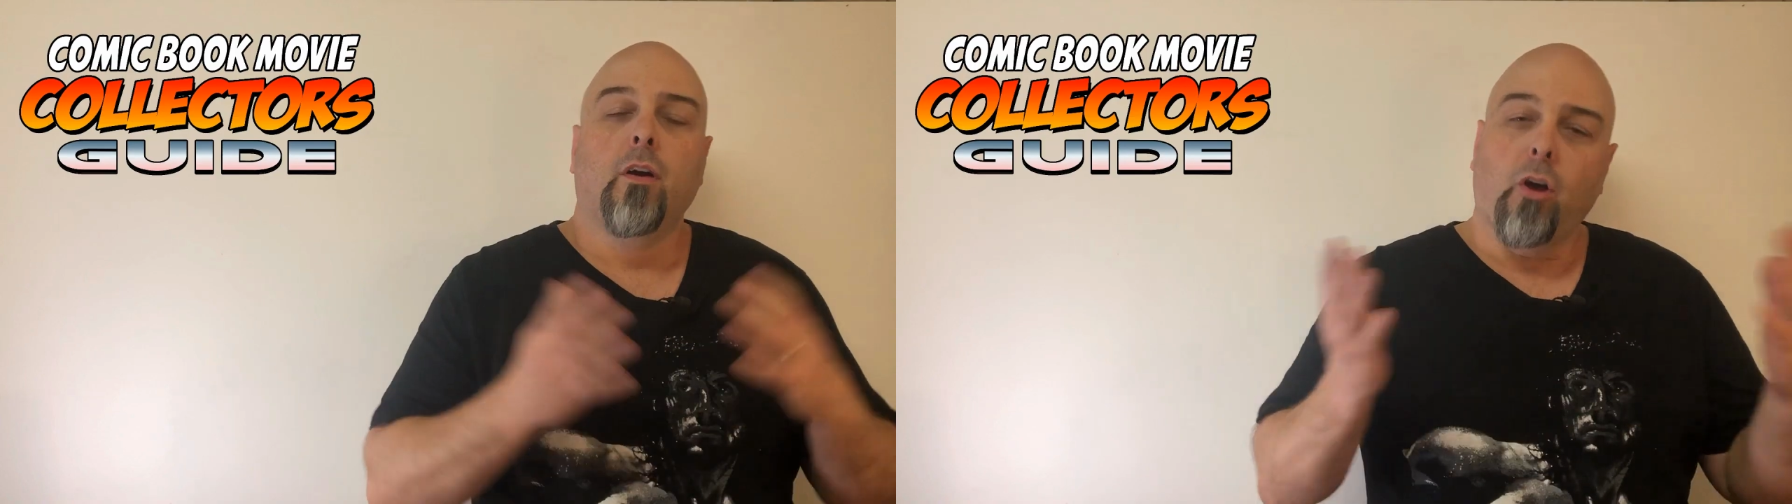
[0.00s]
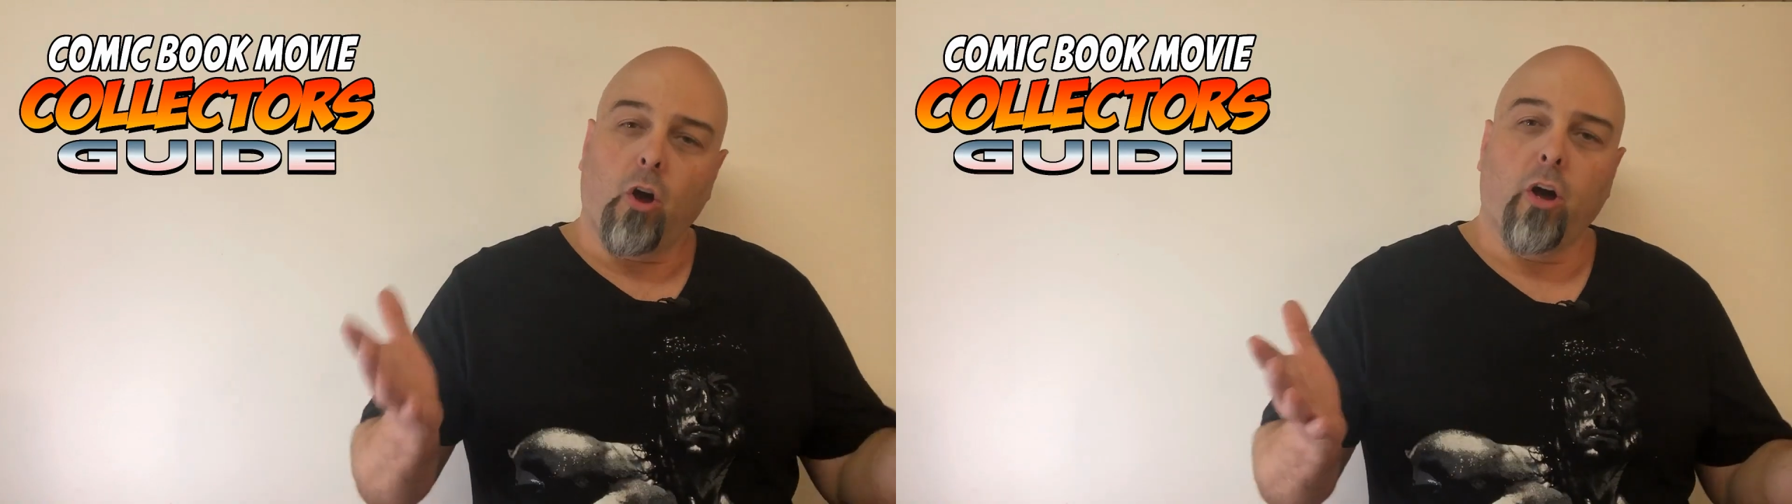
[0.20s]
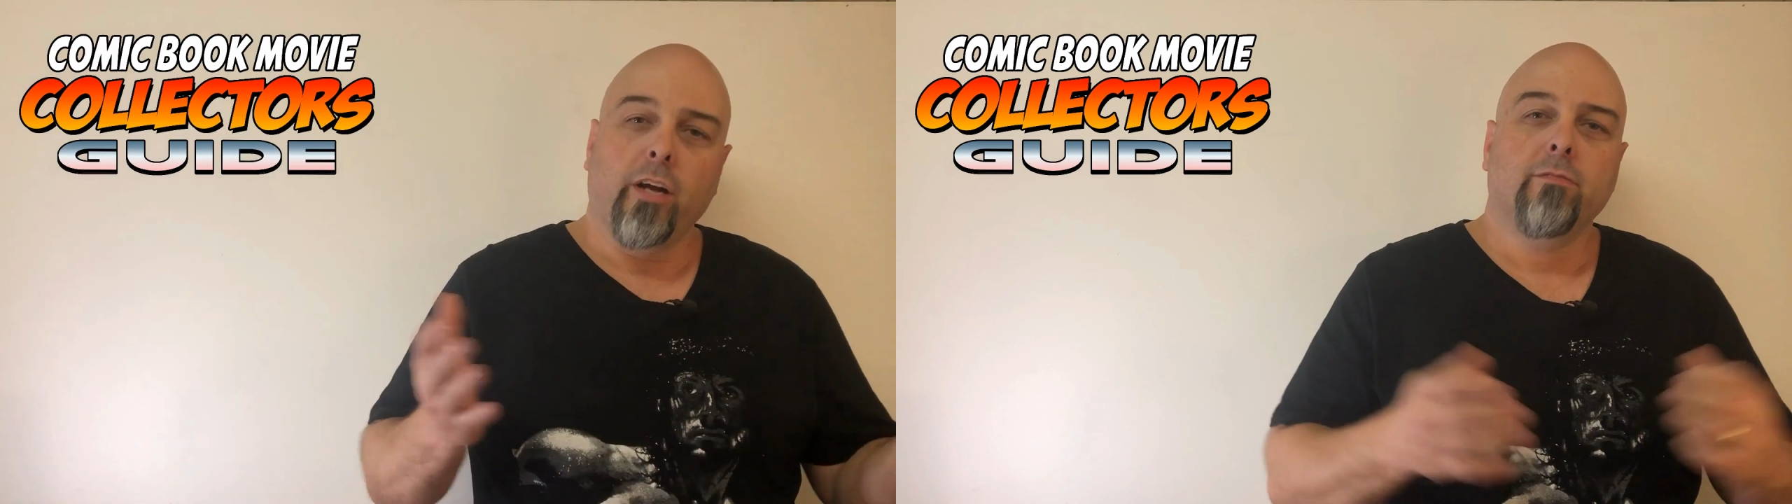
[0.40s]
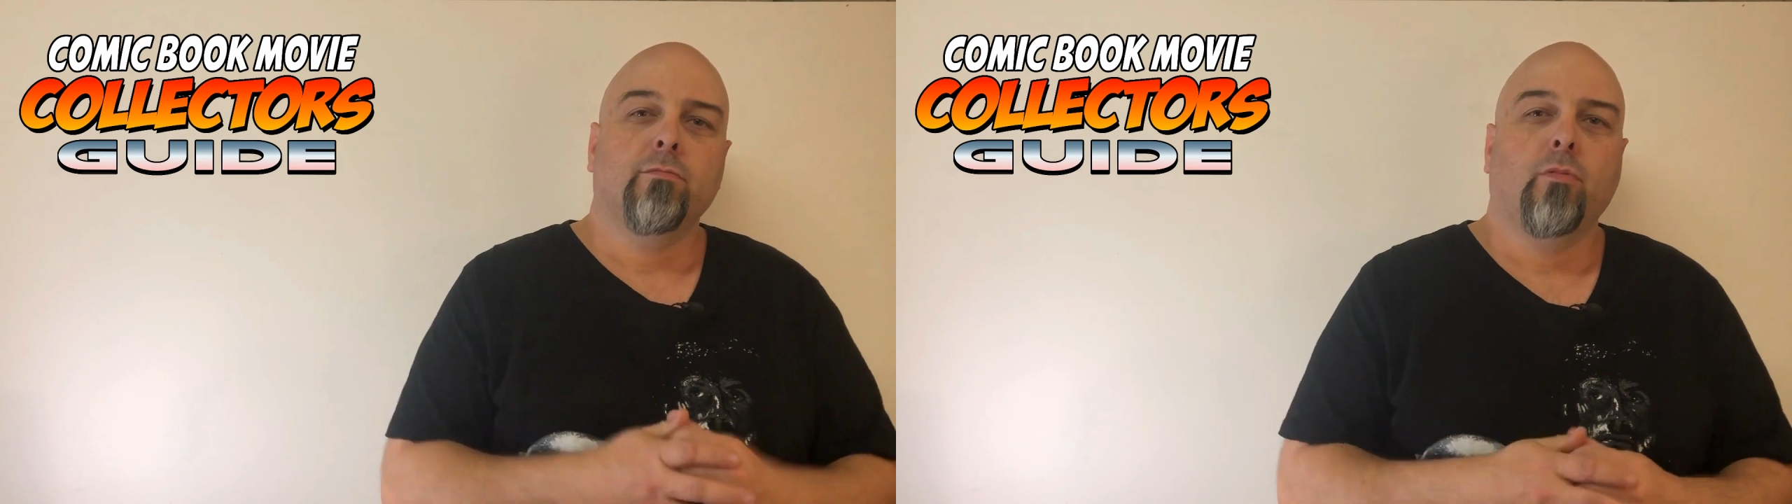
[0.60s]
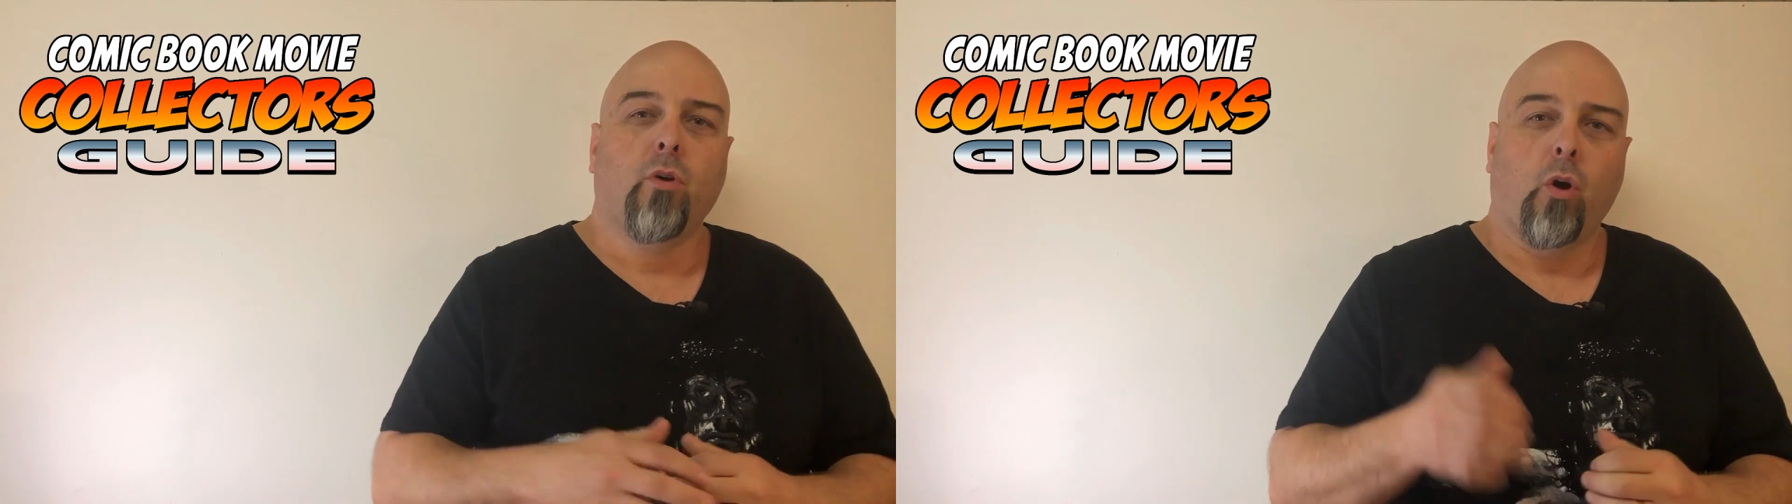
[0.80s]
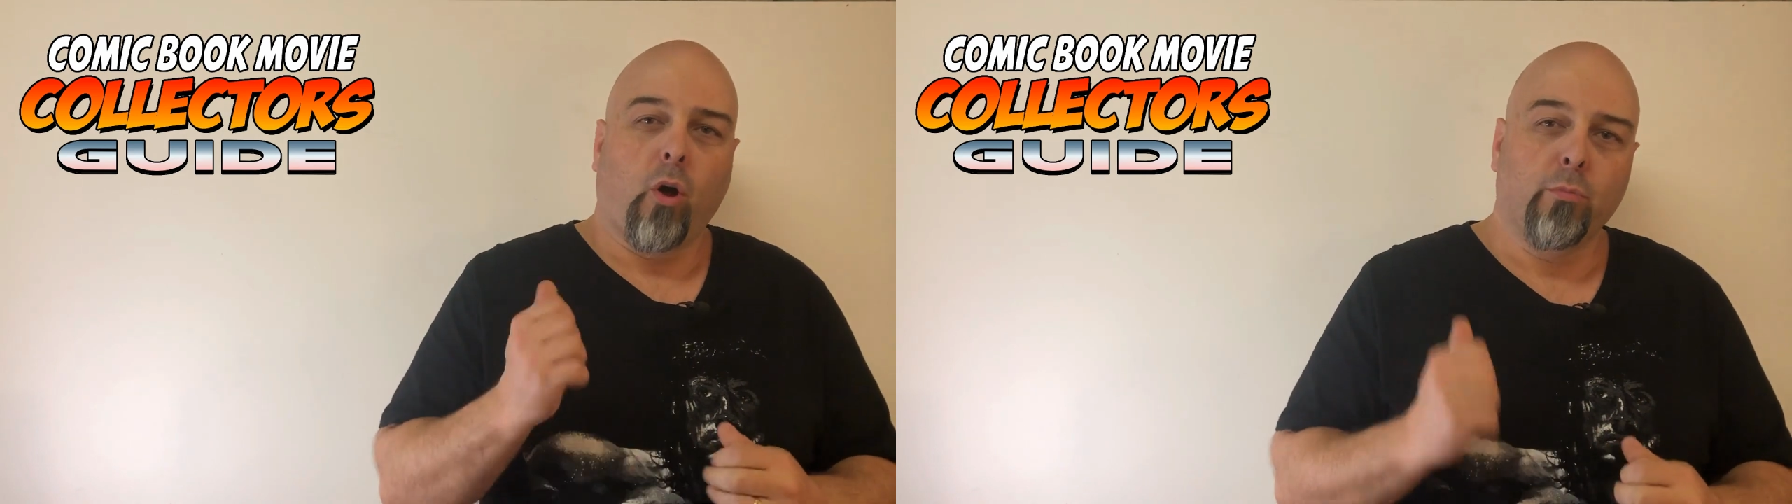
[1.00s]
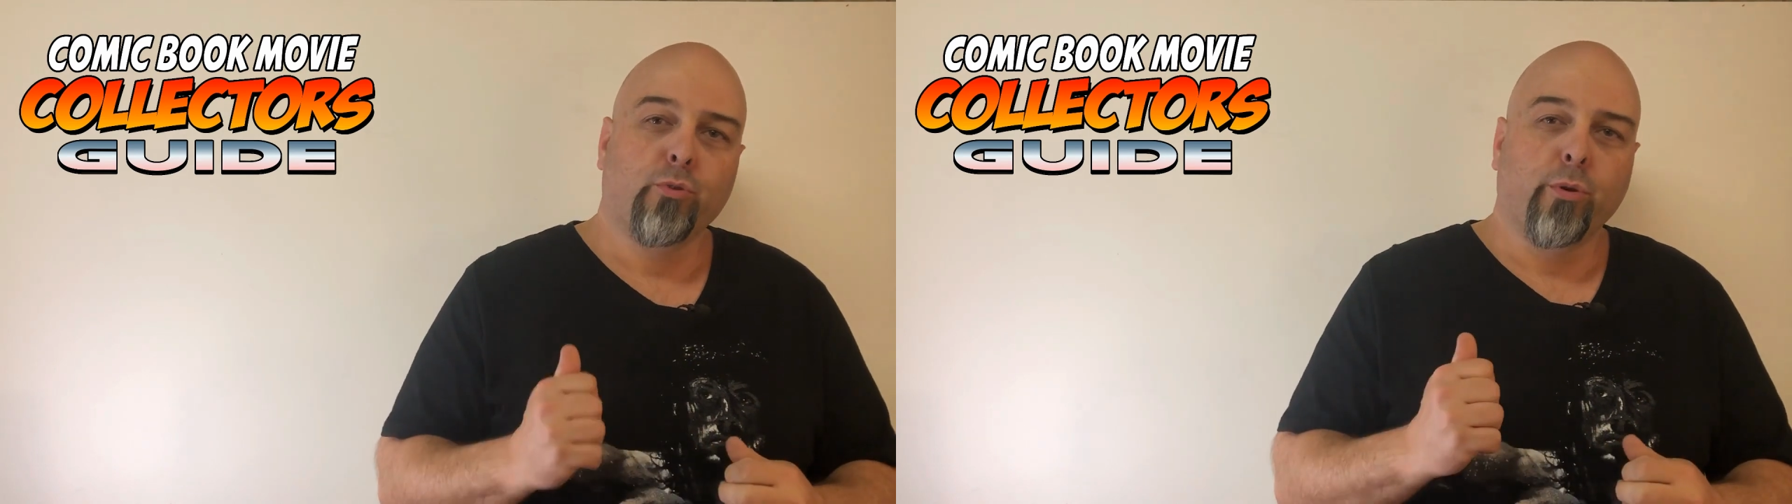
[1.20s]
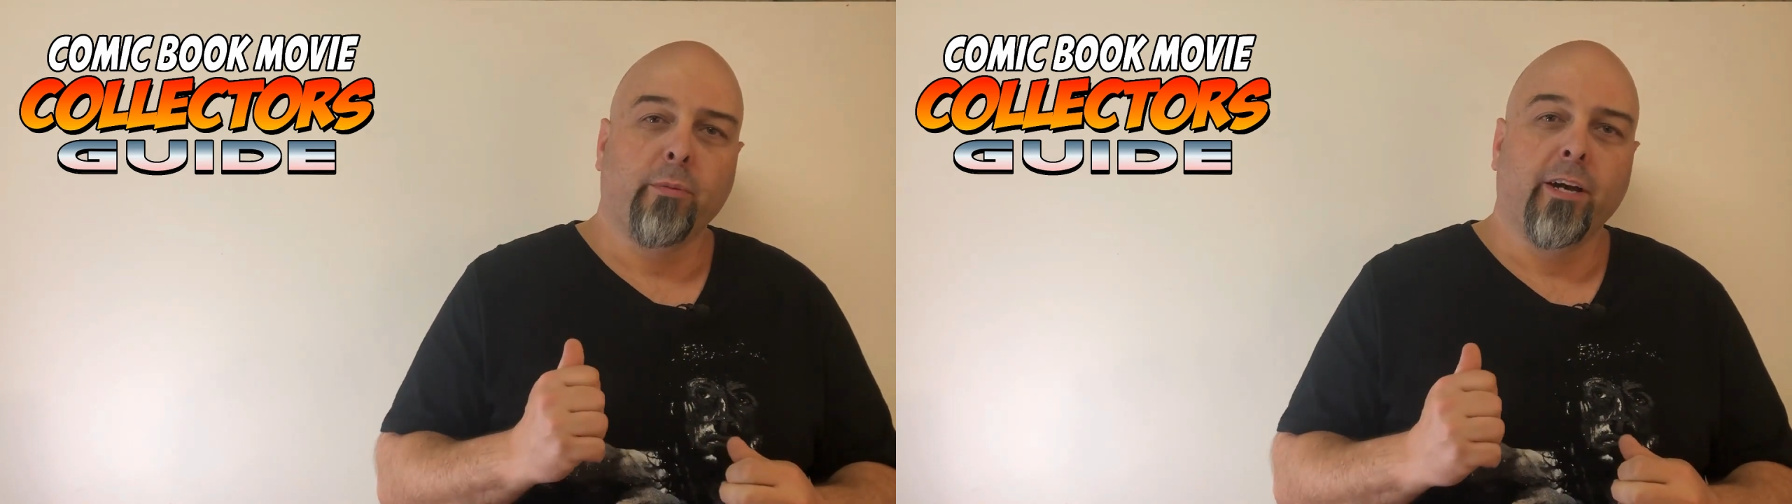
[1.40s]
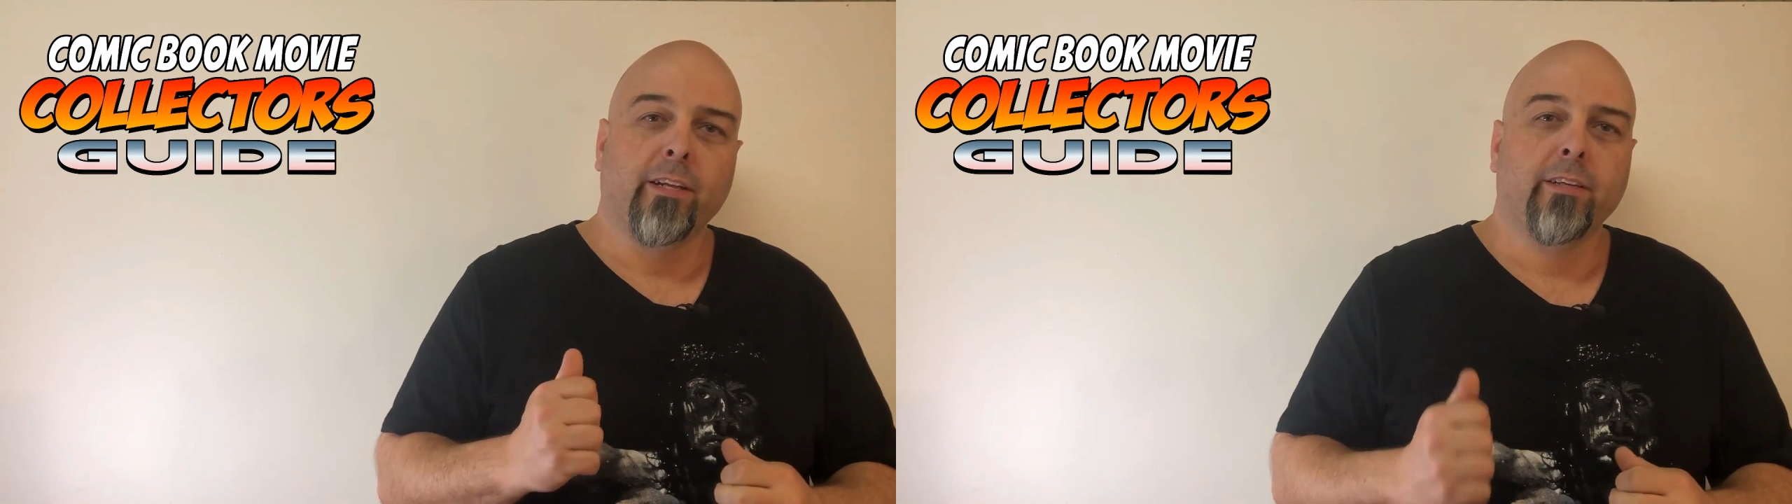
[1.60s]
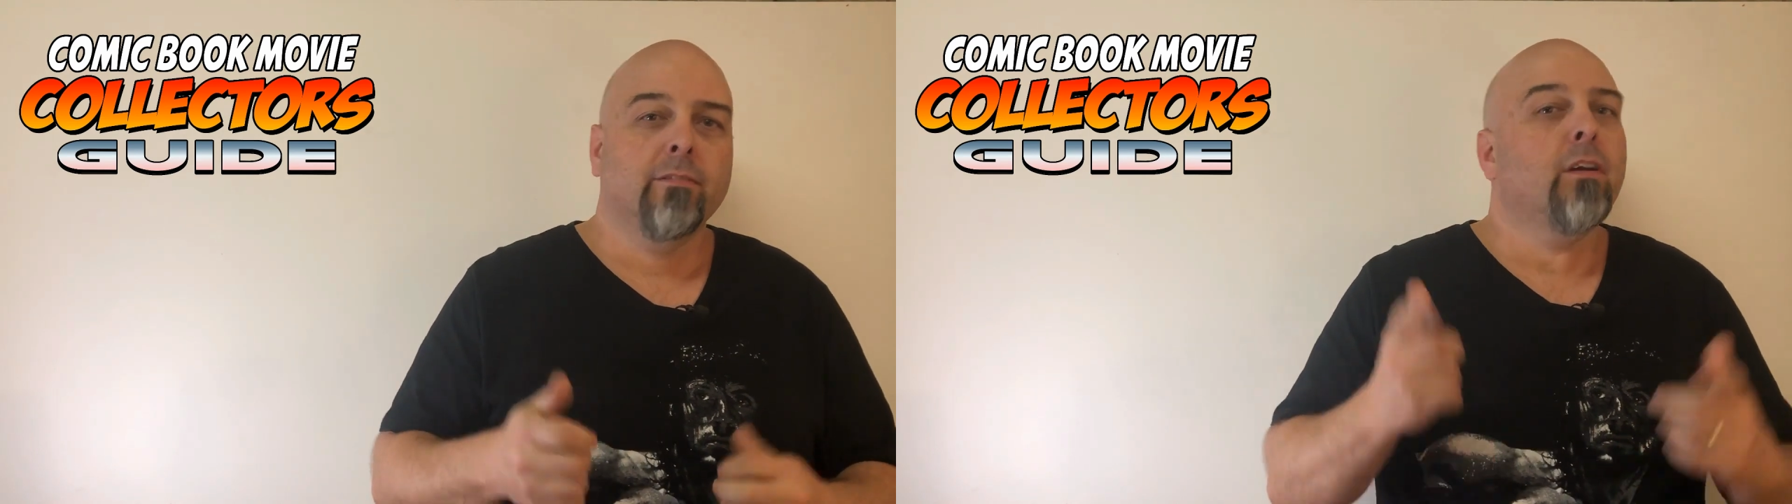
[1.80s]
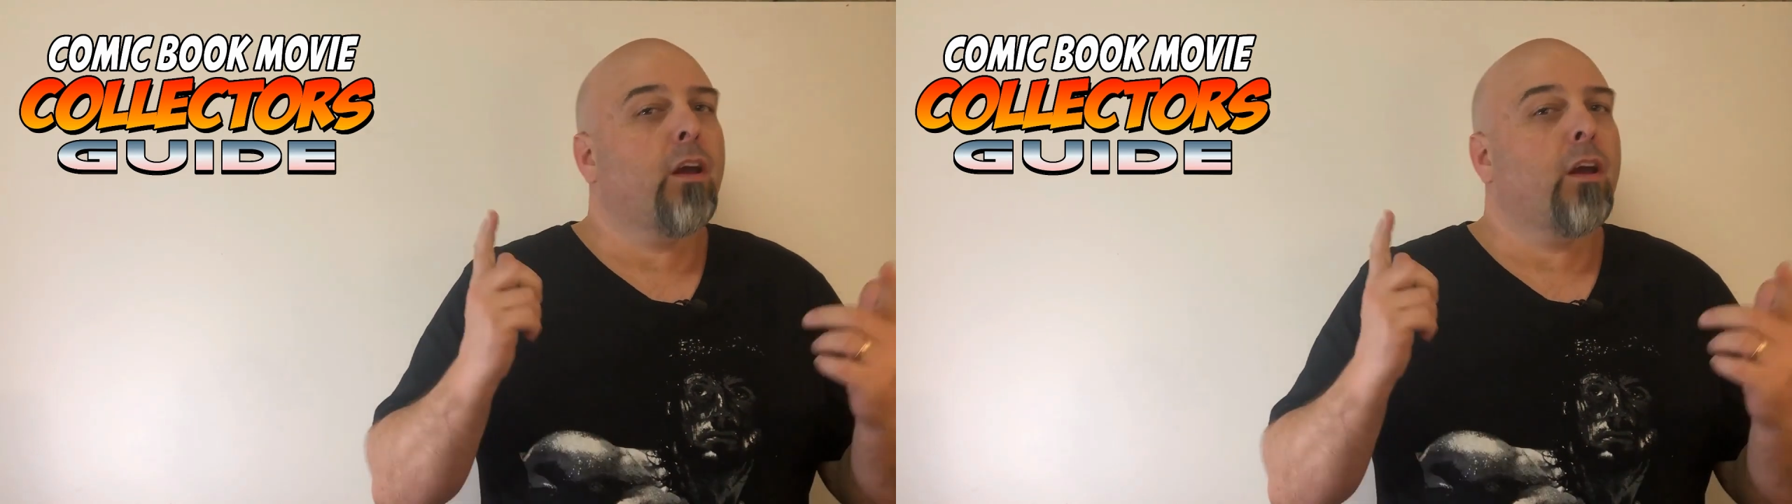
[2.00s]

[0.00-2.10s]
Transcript: Hi, I'm Troy Bailey